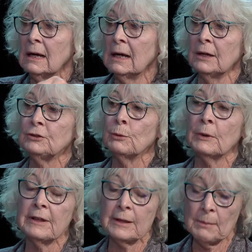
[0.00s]
uh, to
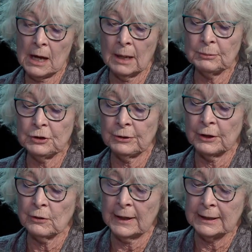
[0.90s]
bring them up to
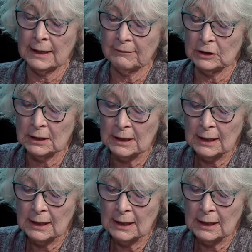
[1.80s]
their grade level.